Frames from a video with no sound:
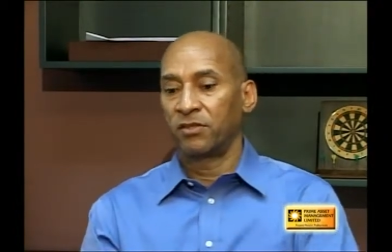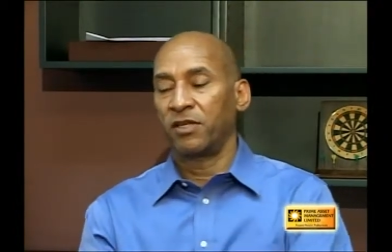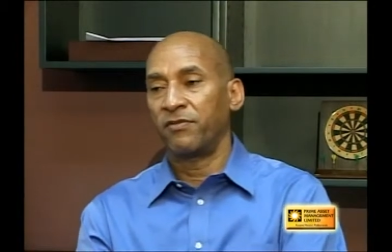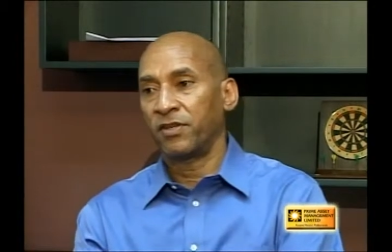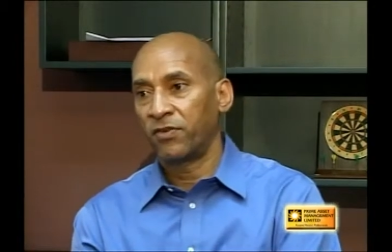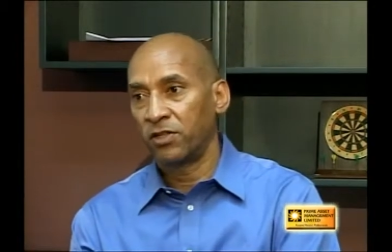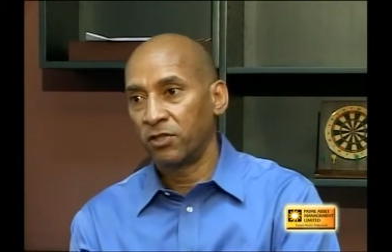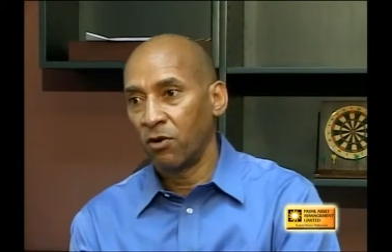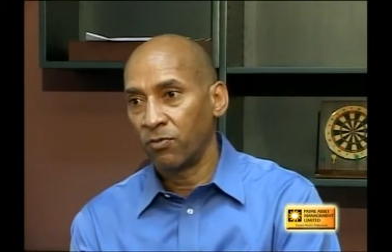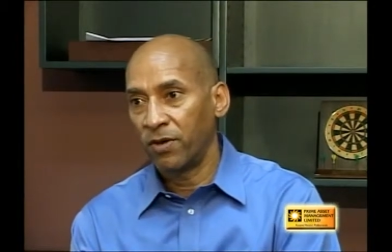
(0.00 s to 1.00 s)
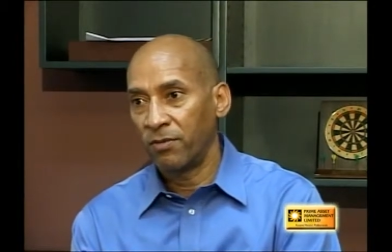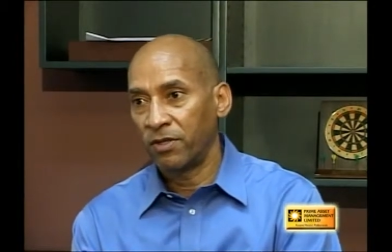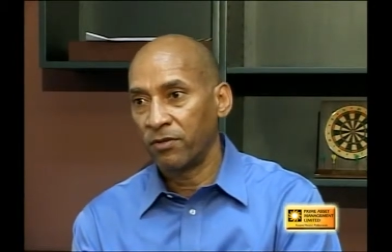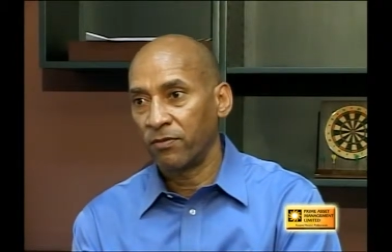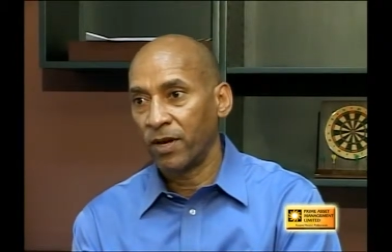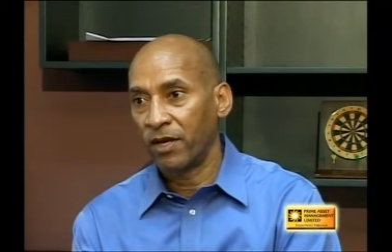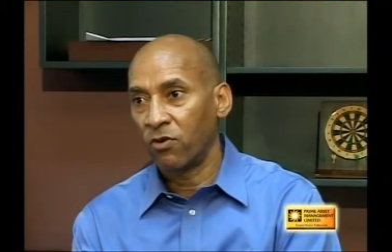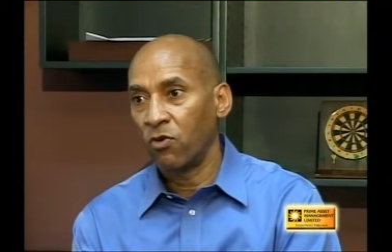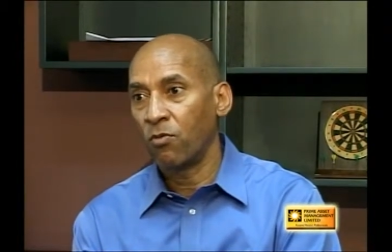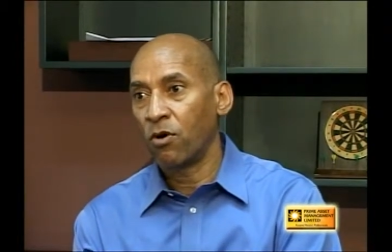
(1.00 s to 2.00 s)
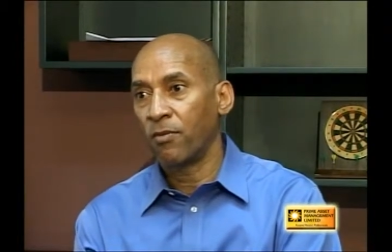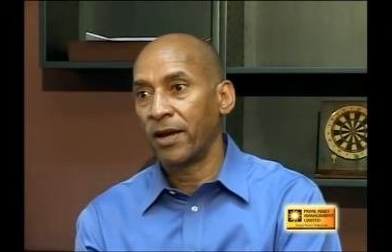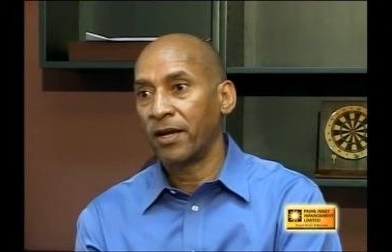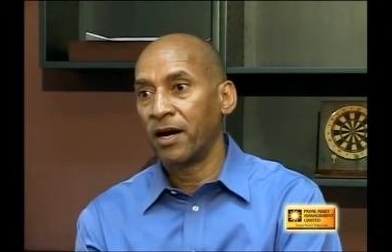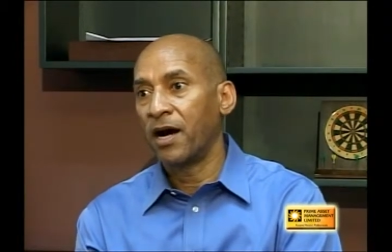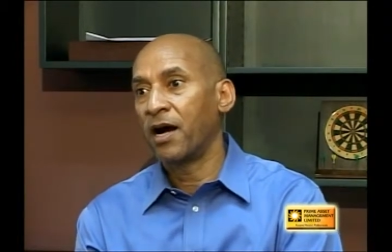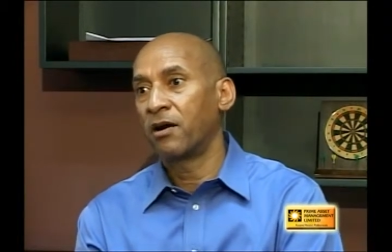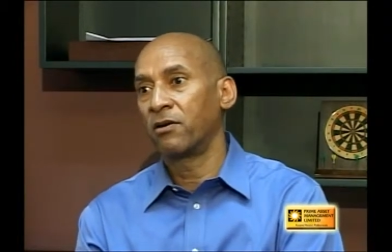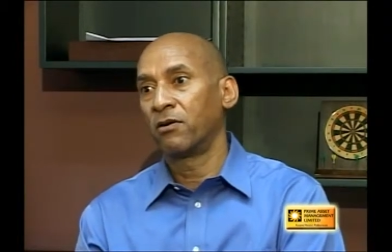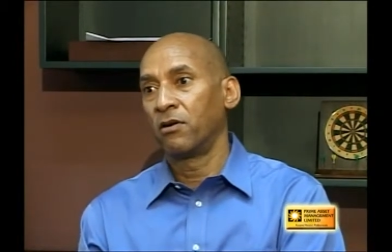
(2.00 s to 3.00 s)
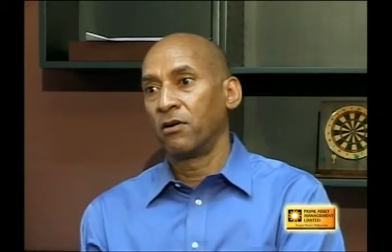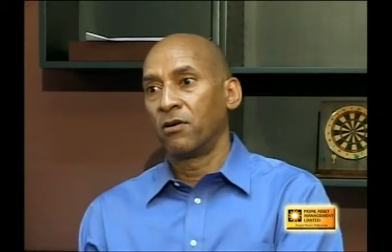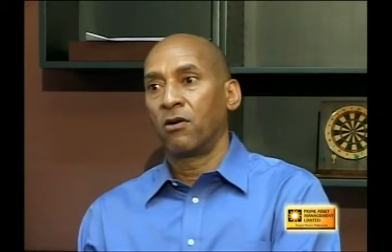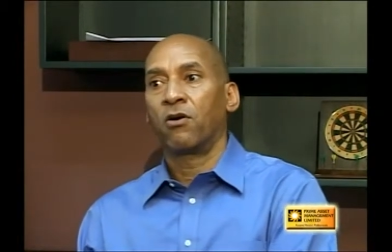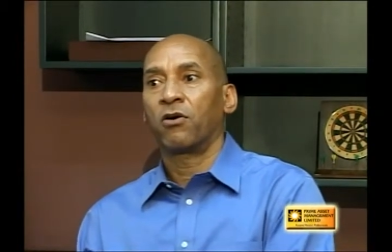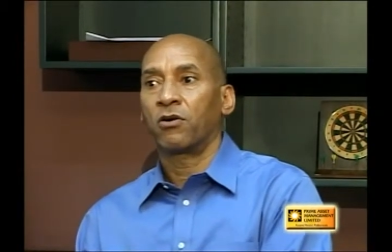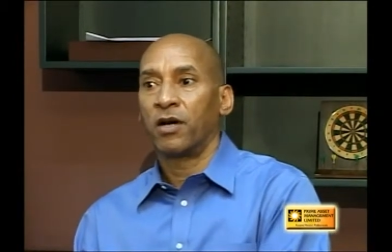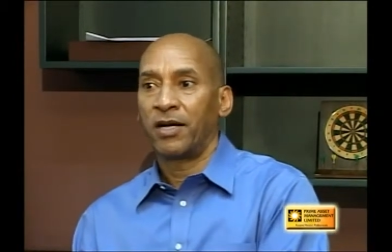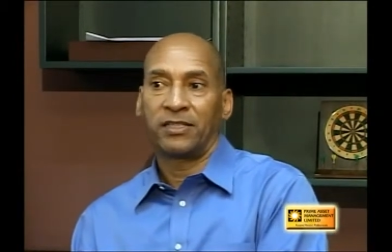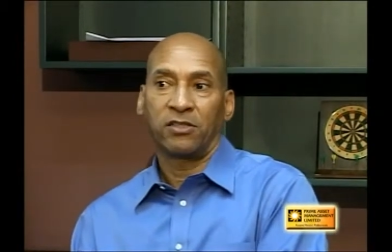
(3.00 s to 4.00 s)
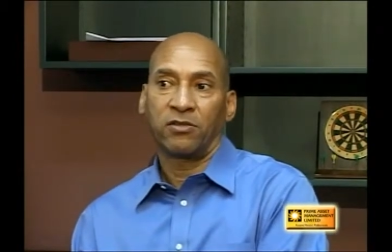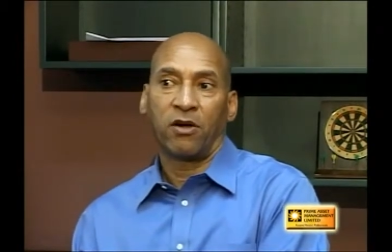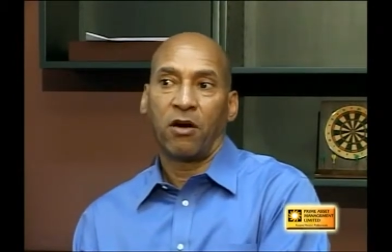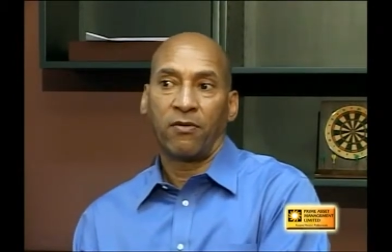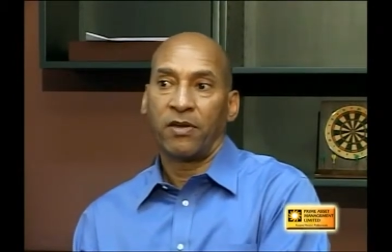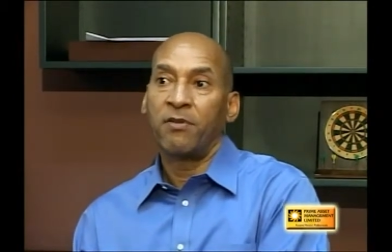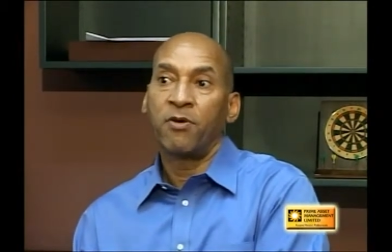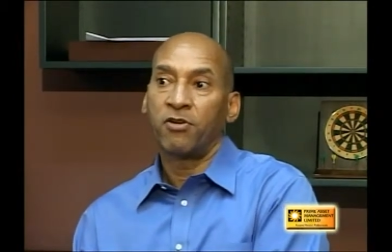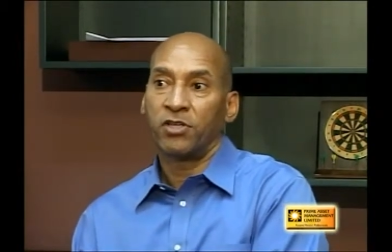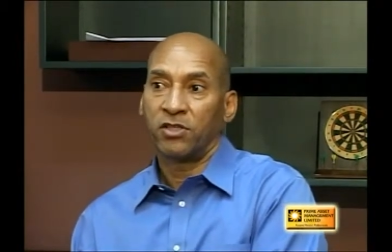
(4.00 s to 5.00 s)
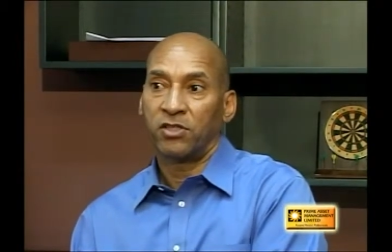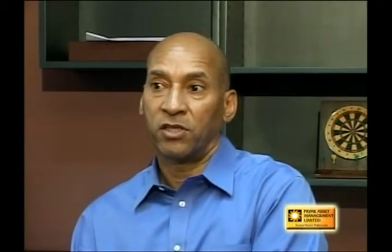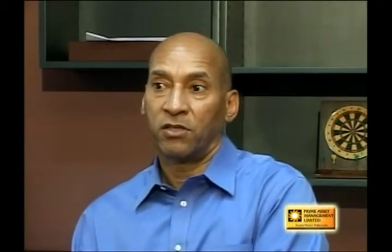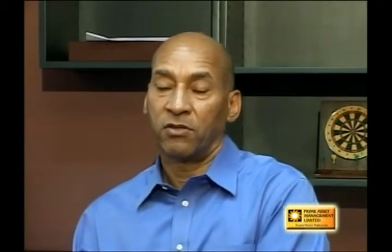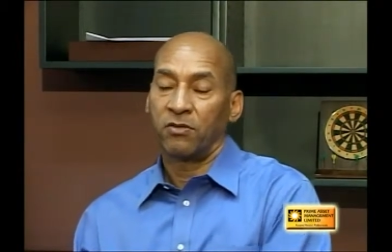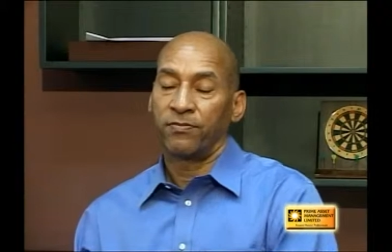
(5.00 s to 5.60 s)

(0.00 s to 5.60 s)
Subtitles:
saving for the down payment of my home or my car, or an emergency.